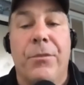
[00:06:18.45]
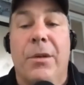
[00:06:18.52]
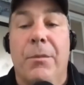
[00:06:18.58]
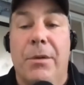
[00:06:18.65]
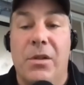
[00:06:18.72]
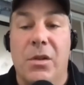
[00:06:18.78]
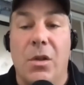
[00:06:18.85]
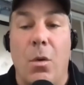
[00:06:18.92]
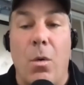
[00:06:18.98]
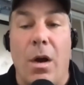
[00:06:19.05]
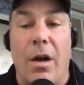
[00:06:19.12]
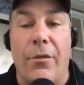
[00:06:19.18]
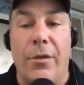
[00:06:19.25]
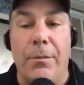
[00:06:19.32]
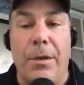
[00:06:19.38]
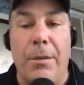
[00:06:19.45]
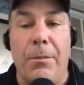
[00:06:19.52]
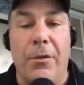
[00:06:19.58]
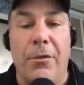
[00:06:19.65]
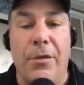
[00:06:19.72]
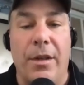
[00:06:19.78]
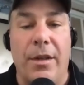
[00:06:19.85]
But so often
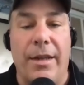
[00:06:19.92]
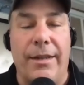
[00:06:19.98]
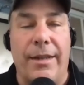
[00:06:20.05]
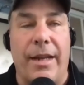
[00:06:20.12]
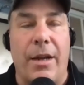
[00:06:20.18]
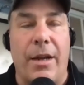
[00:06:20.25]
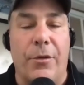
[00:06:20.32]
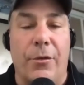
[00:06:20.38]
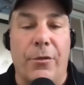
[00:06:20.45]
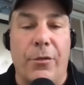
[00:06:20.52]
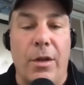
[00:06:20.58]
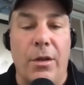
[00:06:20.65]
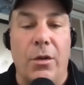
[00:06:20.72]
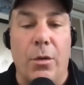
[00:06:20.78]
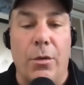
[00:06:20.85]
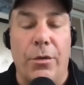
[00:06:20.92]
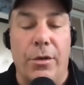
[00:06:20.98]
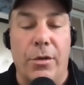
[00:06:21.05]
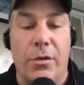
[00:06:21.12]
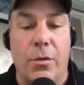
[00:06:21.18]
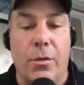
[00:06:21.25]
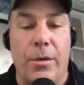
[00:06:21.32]
people feel like they have to front load
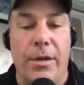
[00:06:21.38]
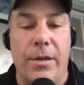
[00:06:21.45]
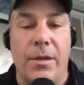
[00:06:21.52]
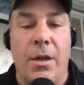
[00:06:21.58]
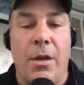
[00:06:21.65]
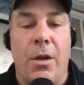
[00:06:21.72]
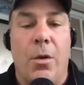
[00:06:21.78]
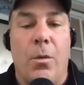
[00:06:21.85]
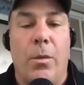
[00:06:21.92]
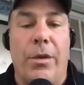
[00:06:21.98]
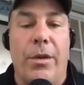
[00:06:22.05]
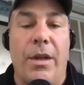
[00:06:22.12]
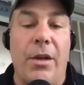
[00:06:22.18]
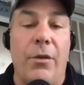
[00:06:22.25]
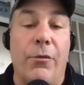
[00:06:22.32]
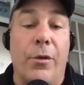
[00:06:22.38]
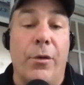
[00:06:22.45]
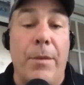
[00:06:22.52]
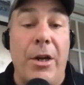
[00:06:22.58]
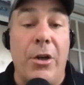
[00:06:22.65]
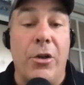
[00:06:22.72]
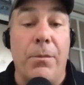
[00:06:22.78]
their stories with
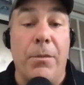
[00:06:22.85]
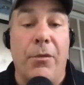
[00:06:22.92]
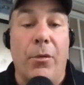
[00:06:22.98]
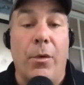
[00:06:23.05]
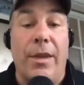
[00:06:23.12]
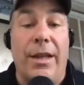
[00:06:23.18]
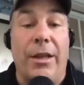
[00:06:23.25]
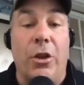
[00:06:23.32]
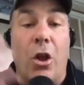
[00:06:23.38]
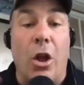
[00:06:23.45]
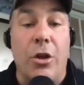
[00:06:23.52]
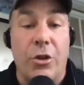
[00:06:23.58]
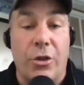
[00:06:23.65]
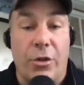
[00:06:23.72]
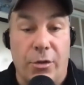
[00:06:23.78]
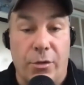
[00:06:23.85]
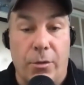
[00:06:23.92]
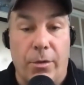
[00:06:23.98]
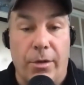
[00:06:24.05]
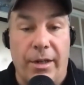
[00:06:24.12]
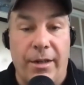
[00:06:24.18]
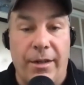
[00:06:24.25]
information before they launch the
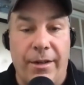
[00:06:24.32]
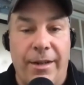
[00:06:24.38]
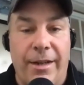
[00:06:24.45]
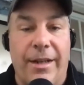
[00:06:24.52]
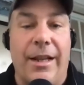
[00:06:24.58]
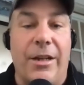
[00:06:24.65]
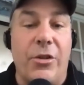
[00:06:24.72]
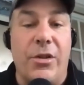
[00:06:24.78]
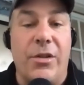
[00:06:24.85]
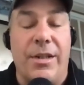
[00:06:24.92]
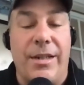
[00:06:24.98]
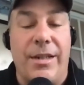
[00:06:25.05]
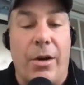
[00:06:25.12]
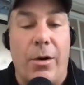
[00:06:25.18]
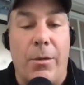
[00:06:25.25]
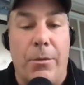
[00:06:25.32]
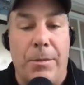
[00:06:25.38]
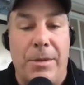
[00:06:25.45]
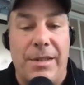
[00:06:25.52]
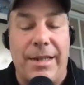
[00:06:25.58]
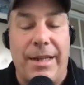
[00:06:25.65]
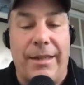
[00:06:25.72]
story. And that's just a terrible
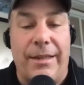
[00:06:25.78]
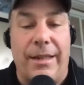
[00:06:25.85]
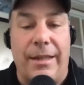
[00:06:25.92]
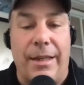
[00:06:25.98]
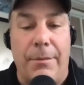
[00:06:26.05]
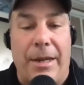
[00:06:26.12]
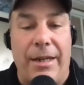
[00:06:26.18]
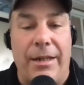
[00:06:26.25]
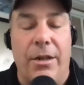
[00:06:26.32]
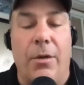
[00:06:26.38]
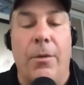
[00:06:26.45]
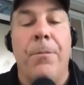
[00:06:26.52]
mistake that they make.